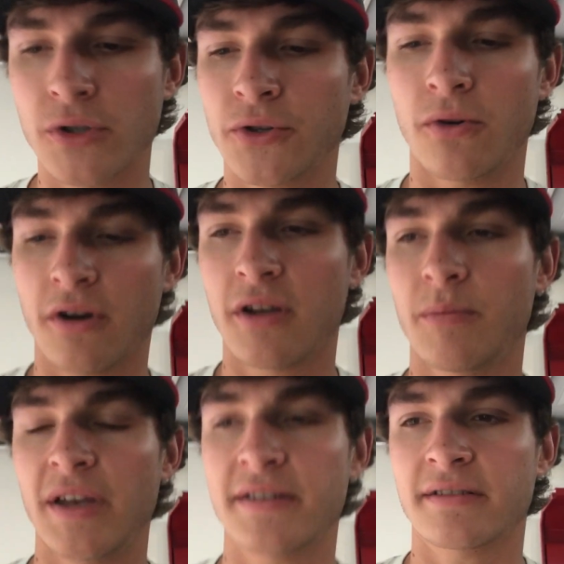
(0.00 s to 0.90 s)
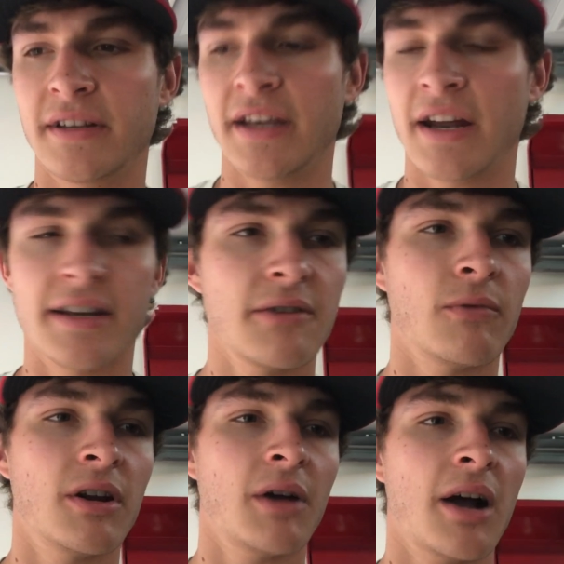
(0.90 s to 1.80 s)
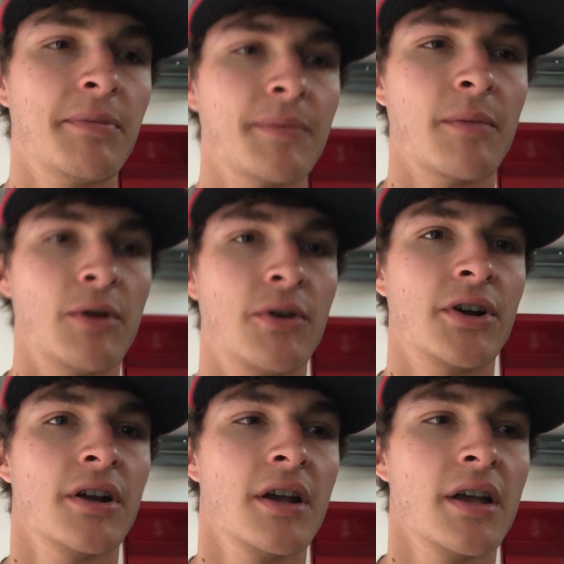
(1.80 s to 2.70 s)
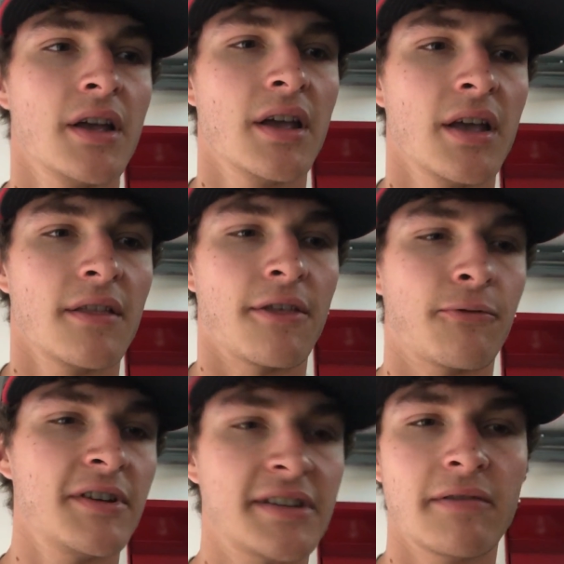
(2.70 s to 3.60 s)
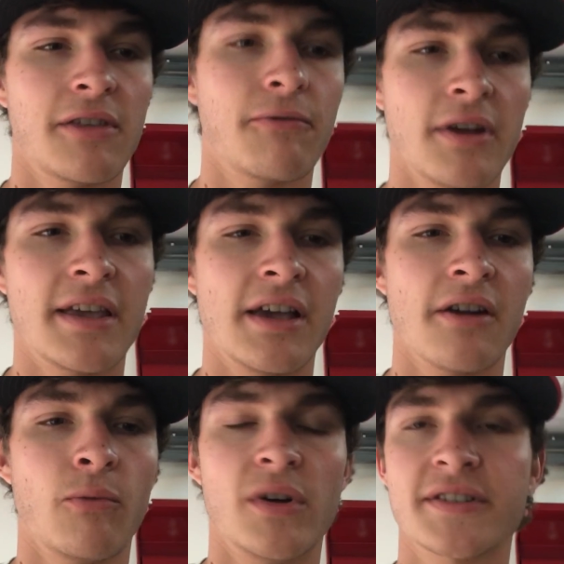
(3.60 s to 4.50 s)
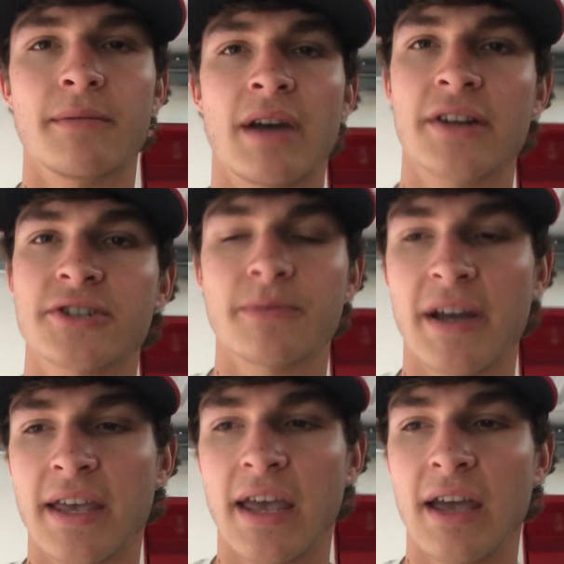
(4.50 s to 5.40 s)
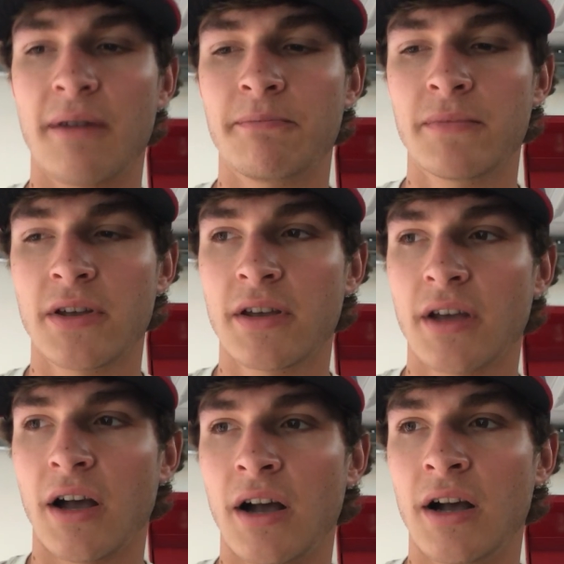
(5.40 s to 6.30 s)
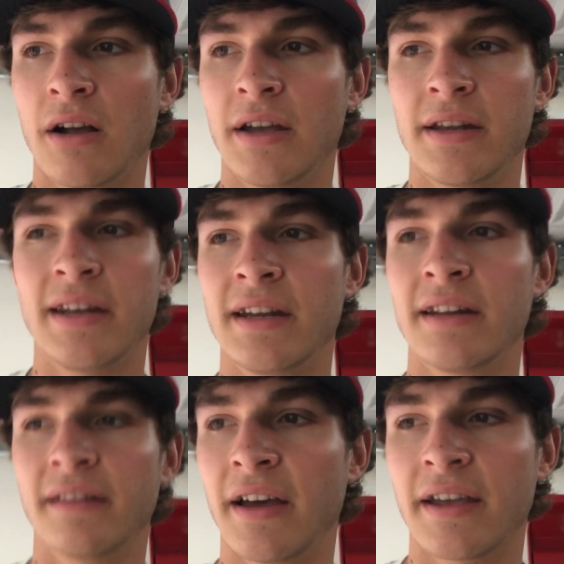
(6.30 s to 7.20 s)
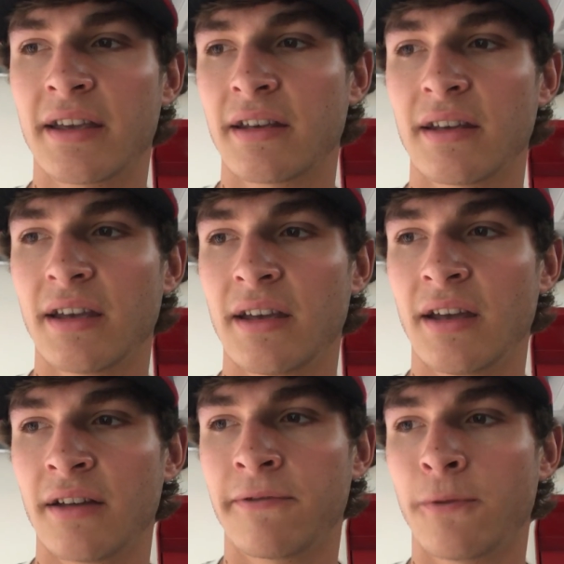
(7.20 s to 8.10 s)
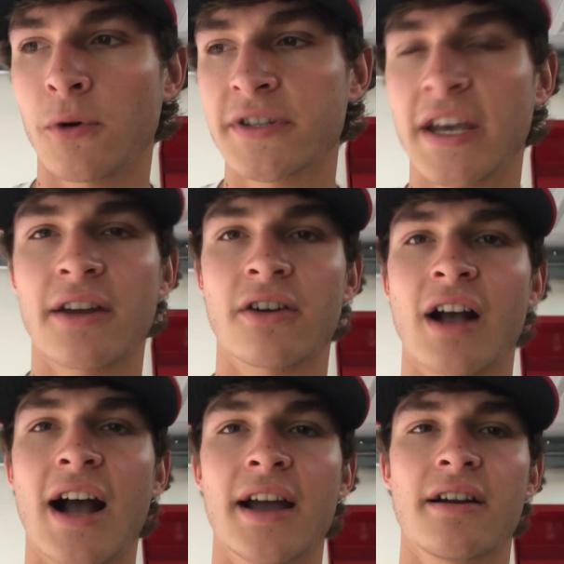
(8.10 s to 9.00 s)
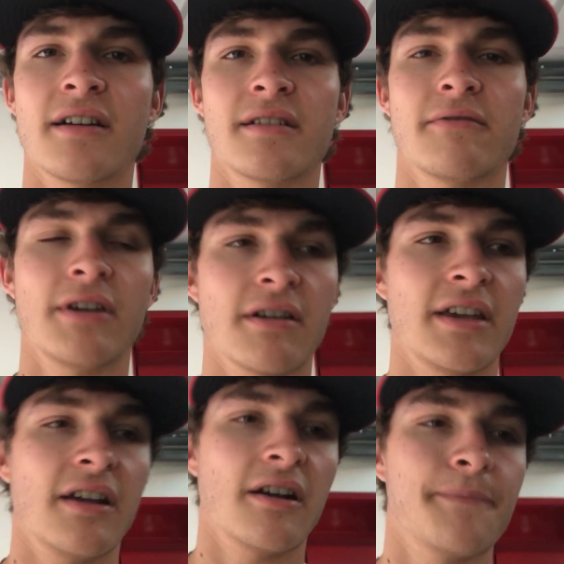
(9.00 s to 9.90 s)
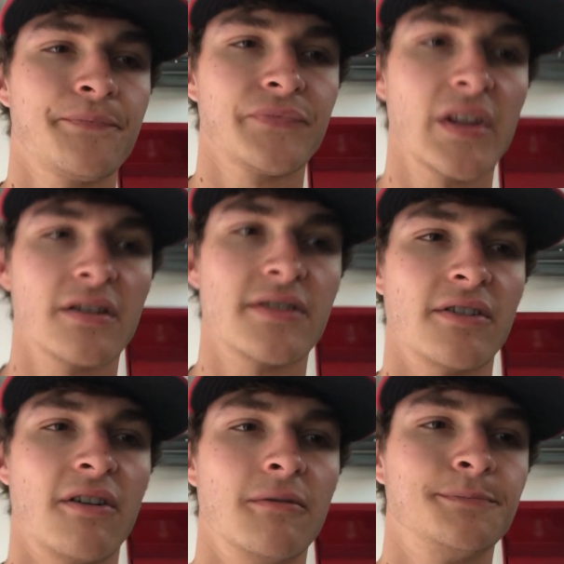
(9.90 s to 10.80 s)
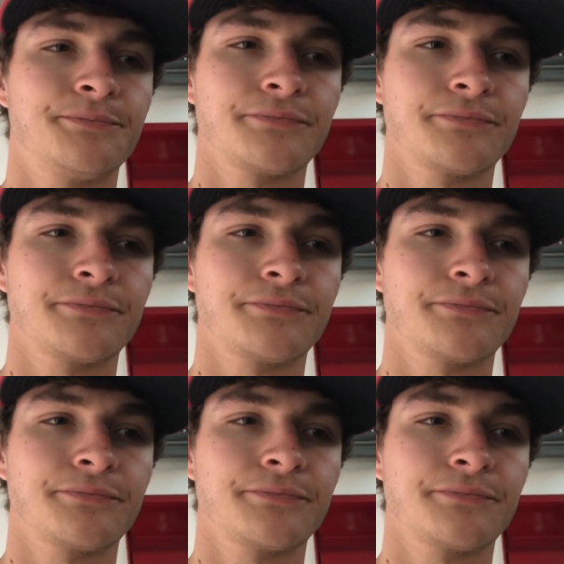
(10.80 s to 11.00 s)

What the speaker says: torque, basically, and I didn't want to hop up the motor. The 373 gear wasn't matched to my cam. It needed like a 410 or higher rear gear. So